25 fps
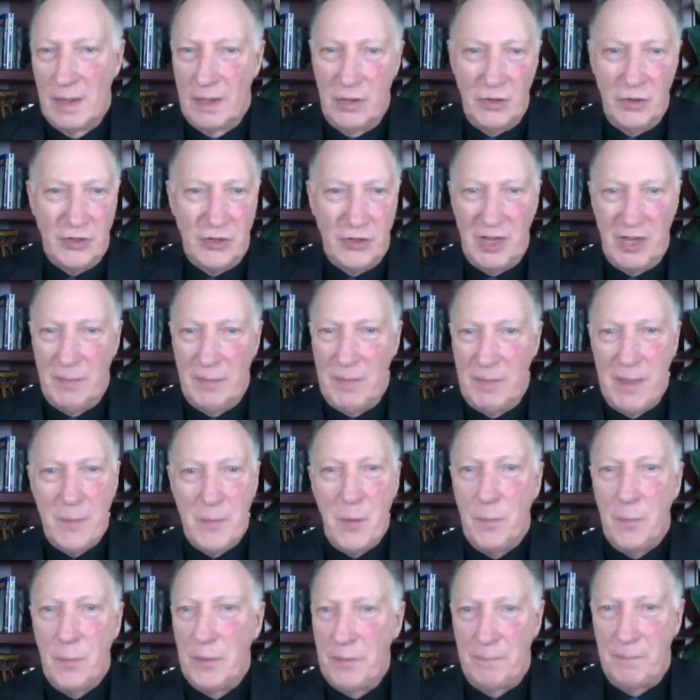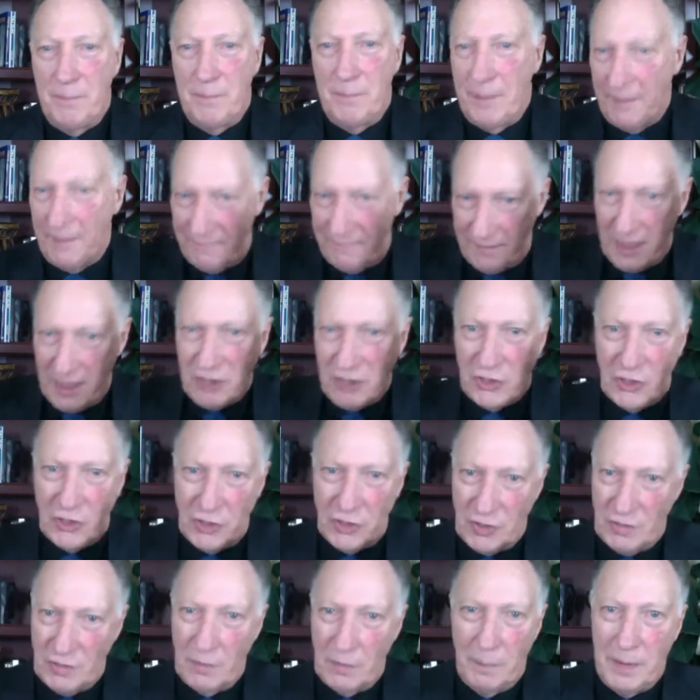You see people put
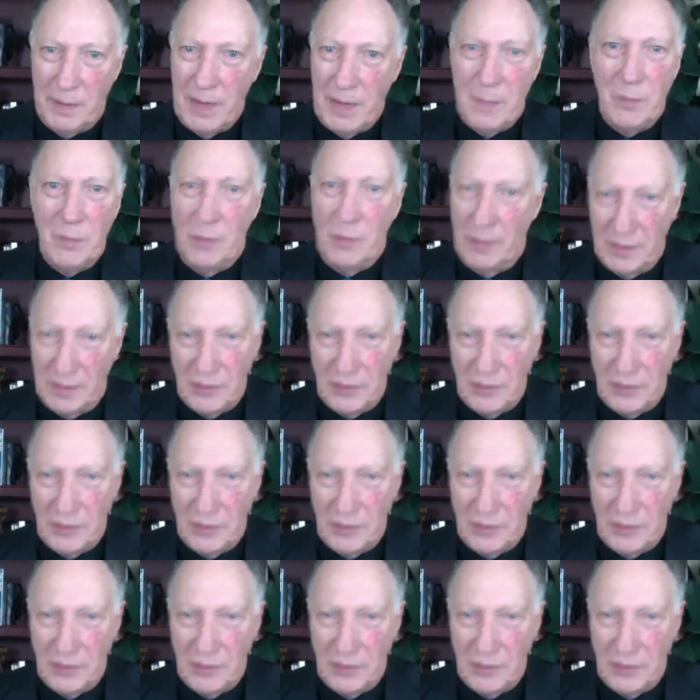faces of the people.